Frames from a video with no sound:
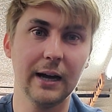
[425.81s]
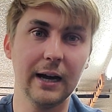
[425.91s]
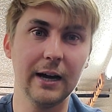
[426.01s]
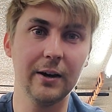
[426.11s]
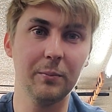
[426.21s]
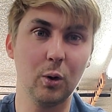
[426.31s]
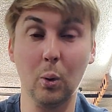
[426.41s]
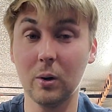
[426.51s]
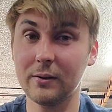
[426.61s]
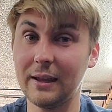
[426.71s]

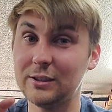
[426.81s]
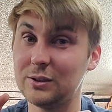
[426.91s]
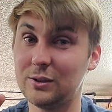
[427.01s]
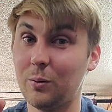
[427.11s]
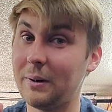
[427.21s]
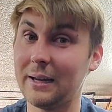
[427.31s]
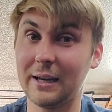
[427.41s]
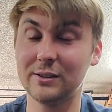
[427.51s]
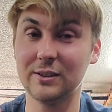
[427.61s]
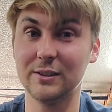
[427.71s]
Or they just don't mind
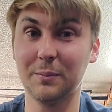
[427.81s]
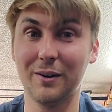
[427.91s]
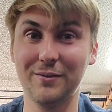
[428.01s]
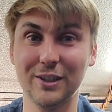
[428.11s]
catching small